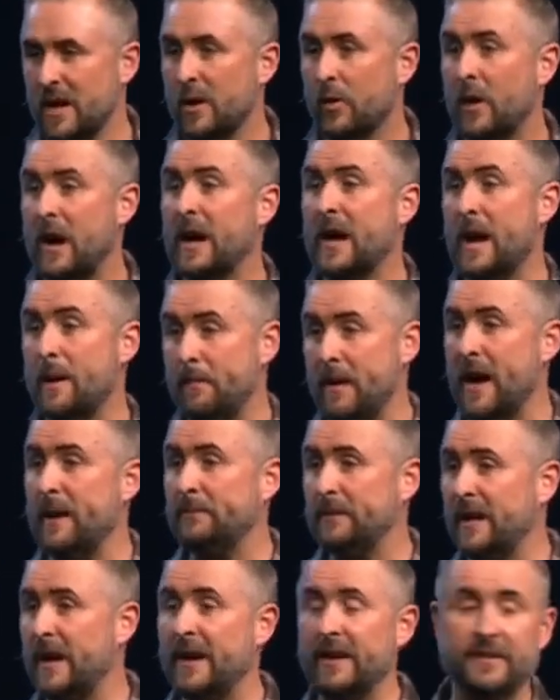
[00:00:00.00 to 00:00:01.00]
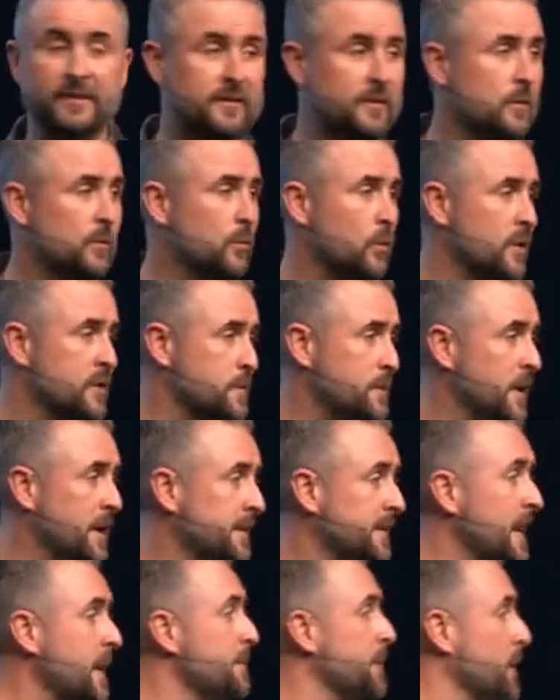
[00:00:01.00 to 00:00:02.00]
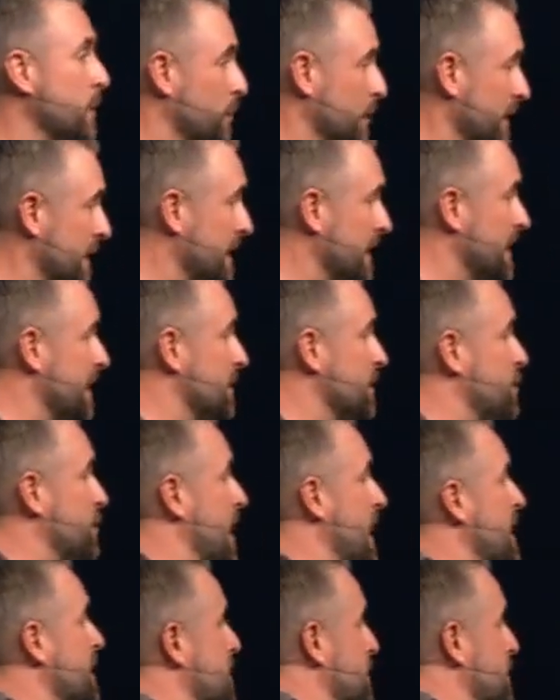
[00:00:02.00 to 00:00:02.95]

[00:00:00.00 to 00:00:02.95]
Or I got baptized once upon a time, but it really didn't change